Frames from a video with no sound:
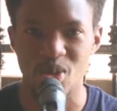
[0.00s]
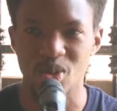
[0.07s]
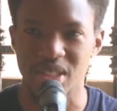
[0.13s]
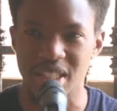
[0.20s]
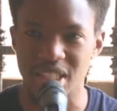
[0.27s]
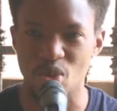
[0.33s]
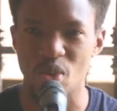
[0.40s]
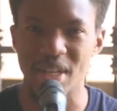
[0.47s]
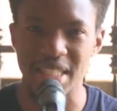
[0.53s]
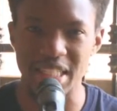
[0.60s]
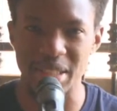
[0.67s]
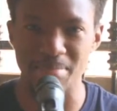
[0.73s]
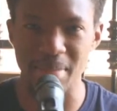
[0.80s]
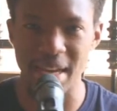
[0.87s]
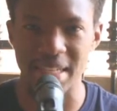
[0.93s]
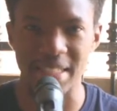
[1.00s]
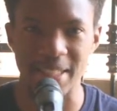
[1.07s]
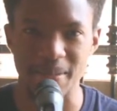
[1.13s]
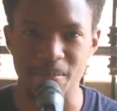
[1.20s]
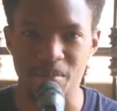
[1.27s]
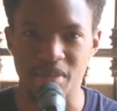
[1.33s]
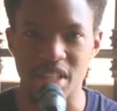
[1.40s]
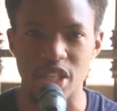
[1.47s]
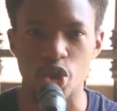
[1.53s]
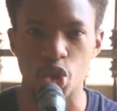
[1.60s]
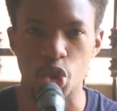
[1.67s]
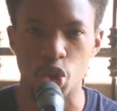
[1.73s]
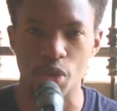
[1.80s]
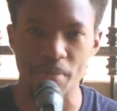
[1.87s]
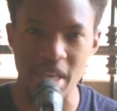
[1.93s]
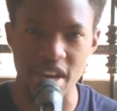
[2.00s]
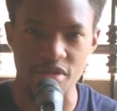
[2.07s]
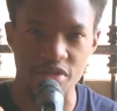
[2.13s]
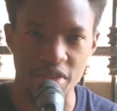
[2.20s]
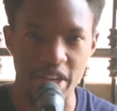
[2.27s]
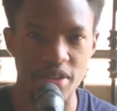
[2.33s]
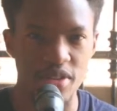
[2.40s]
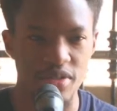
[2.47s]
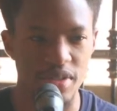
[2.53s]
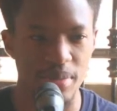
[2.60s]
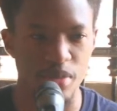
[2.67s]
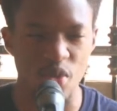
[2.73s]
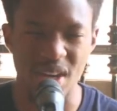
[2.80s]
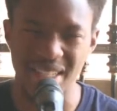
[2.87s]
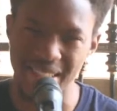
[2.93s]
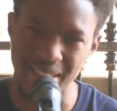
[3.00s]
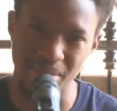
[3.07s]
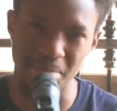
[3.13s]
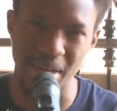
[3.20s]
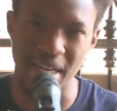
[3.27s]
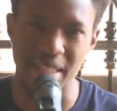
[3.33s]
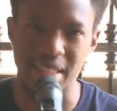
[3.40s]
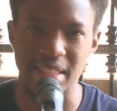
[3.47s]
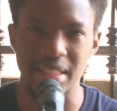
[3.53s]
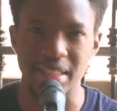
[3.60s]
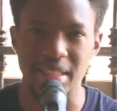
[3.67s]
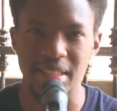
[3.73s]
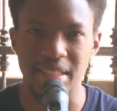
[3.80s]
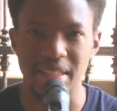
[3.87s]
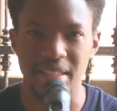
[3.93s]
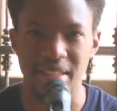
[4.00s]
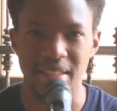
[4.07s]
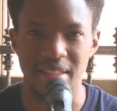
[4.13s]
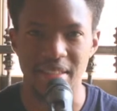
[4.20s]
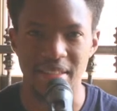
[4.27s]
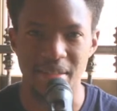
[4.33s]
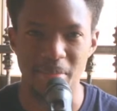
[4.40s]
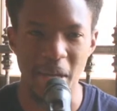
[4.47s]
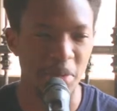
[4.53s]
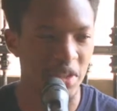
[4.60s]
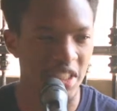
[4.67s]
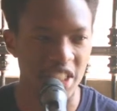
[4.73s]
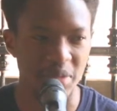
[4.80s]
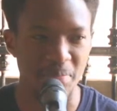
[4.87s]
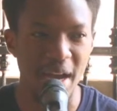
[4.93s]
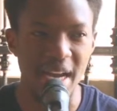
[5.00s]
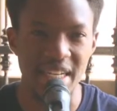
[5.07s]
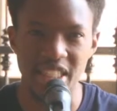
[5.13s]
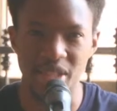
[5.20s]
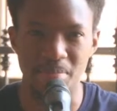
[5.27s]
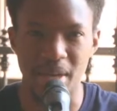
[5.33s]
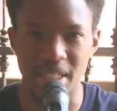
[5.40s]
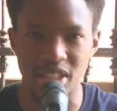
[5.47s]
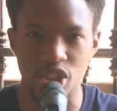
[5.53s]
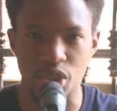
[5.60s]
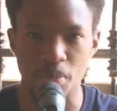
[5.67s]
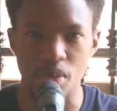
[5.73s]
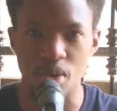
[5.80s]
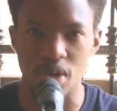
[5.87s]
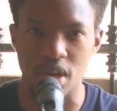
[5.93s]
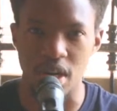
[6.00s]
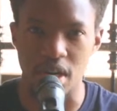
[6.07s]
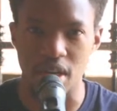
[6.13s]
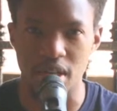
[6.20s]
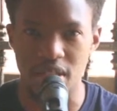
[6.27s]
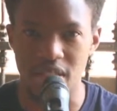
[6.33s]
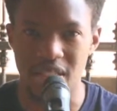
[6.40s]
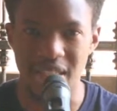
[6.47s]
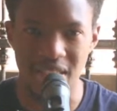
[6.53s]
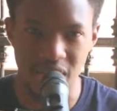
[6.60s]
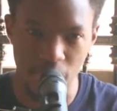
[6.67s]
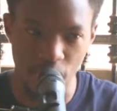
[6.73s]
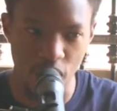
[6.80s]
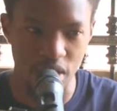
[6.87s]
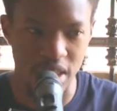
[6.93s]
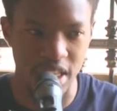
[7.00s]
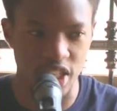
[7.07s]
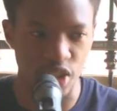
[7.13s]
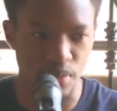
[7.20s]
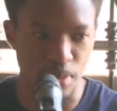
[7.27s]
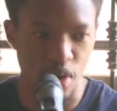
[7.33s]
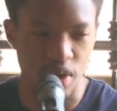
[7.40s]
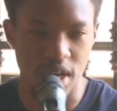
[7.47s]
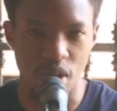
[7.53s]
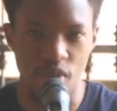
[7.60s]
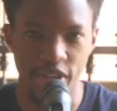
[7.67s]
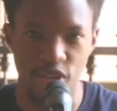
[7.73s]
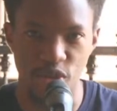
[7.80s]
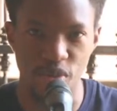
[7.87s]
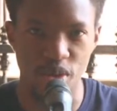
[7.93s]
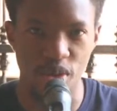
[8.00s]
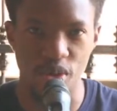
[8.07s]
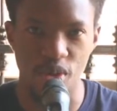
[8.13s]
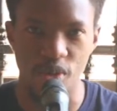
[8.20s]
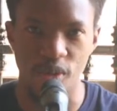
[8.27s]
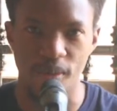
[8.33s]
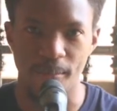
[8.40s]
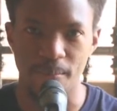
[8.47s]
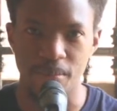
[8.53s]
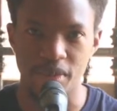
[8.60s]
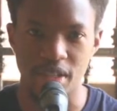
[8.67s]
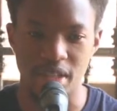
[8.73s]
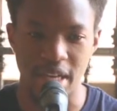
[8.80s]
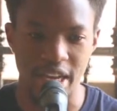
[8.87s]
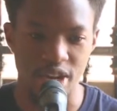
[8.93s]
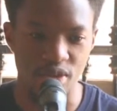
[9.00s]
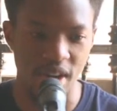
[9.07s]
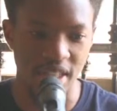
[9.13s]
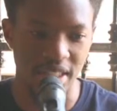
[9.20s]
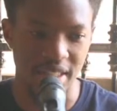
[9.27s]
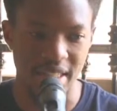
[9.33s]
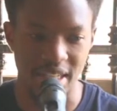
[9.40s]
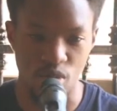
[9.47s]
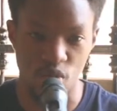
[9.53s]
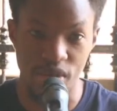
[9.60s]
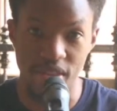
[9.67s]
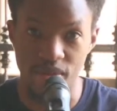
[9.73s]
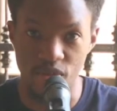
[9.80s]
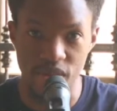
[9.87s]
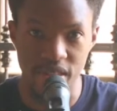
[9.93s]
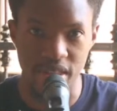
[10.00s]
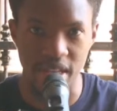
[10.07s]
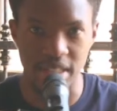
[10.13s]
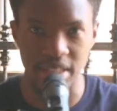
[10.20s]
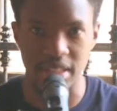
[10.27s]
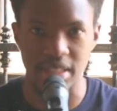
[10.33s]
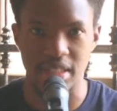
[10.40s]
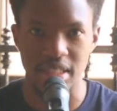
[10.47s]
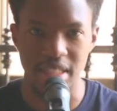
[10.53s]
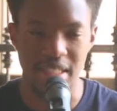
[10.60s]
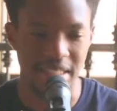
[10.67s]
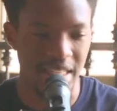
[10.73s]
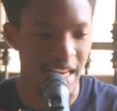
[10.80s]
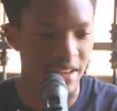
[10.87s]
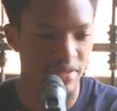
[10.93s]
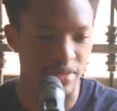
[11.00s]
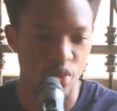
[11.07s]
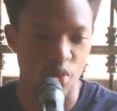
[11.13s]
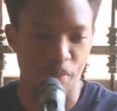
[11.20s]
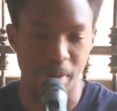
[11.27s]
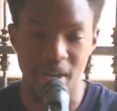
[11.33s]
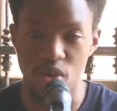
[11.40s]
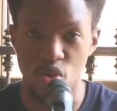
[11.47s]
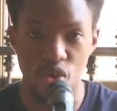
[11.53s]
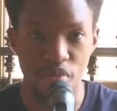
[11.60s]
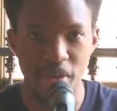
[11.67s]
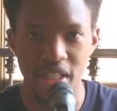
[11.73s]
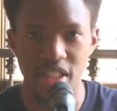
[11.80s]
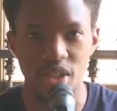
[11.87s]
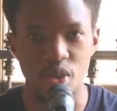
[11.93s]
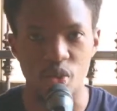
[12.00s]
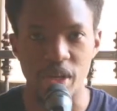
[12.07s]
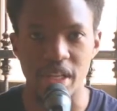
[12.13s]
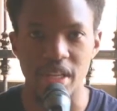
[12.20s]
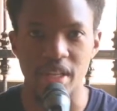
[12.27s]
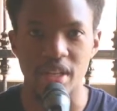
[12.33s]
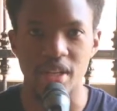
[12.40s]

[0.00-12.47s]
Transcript: who says, what is man that you should be afraid of him? What is man? The Bible says man is but smoke, just smoke that is blown away tomorrow, like grass that withers his life will pass away.